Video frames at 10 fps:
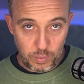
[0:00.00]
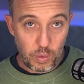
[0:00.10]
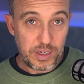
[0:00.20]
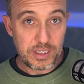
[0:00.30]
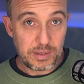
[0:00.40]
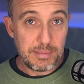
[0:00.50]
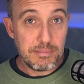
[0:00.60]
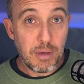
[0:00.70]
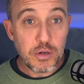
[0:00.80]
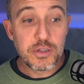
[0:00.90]
what is in
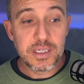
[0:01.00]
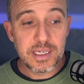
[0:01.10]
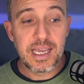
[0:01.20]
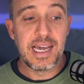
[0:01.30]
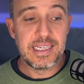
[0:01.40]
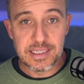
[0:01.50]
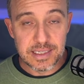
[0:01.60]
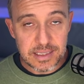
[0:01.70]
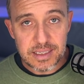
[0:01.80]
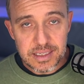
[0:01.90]
most
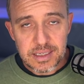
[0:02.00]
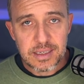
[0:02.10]
cases